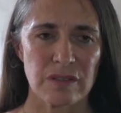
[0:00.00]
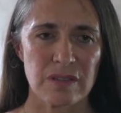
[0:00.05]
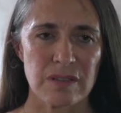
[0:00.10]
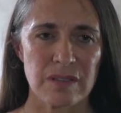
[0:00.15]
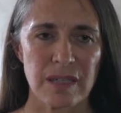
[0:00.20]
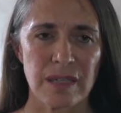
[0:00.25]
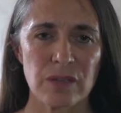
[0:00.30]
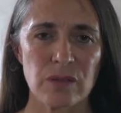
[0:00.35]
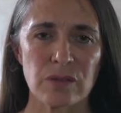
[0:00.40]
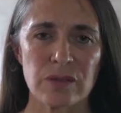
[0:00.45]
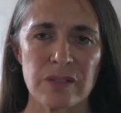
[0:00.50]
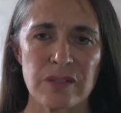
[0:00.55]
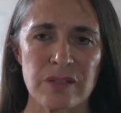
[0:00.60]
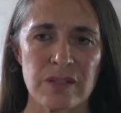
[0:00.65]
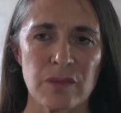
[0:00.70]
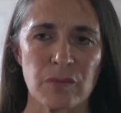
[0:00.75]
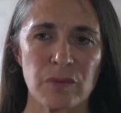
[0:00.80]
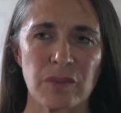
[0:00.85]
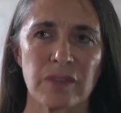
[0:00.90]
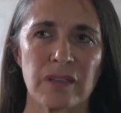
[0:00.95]
sexually
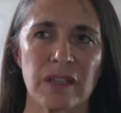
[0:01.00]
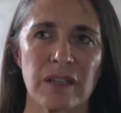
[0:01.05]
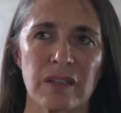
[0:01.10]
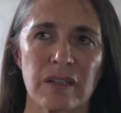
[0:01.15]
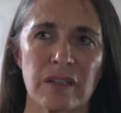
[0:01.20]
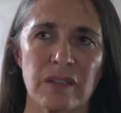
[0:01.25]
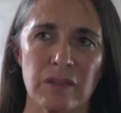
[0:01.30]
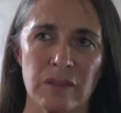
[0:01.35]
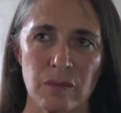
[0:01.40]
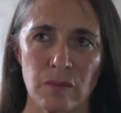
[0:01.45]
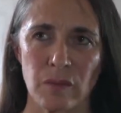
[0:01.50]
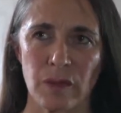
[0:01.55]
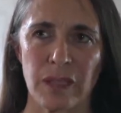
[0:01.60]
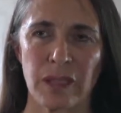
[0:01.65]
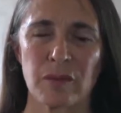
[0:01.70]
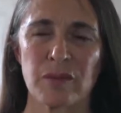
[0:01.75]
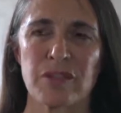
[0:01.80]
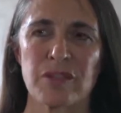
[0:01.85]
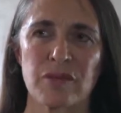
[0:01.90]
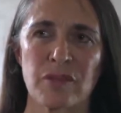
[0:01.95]
stimulated while
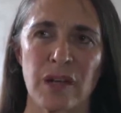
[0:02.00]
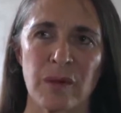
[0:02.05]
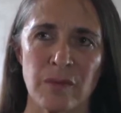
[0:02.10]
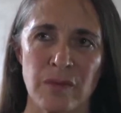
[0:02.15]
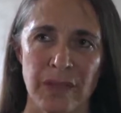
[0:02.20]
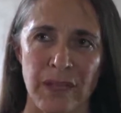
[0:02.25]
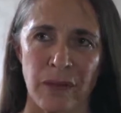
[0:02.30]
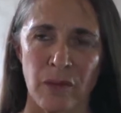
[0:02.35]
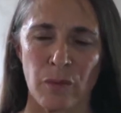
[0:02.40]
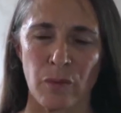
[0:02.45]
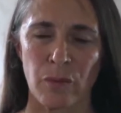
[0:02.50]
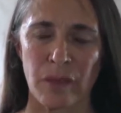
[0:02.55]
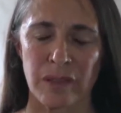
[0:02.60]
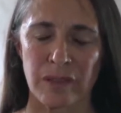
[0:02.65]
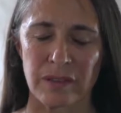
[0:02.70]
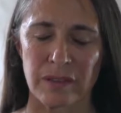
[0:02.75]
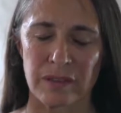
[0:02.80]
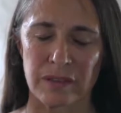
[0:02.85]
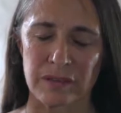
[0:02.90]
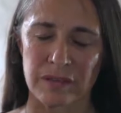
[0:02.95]
I was strapped down,
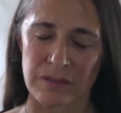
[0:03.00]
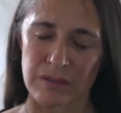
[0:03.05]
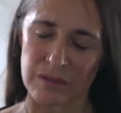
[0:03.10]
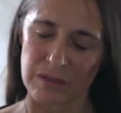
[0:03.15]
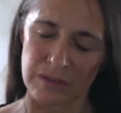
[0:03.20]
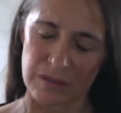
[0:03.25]
while the,